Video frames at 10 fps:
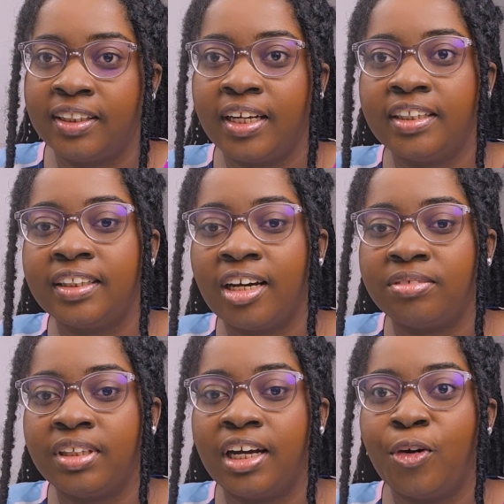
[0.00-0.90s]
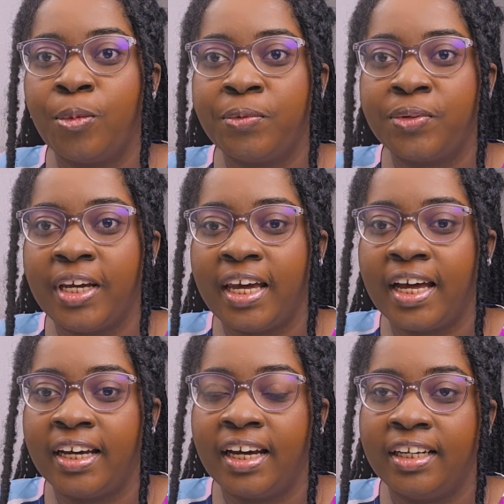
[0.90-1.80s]
Days after
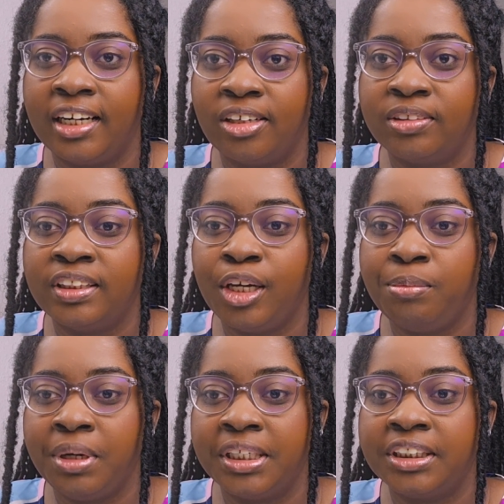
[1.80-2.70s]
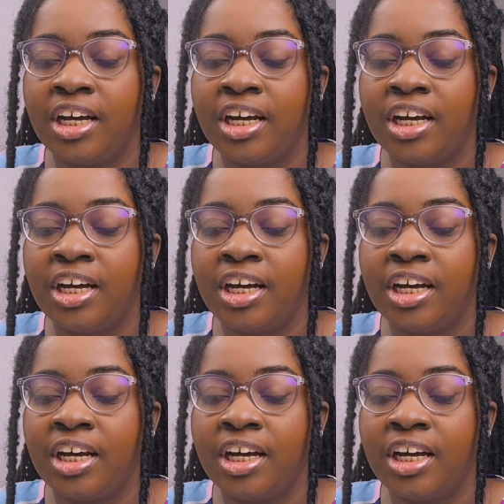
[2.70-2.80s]
OpenAI announced image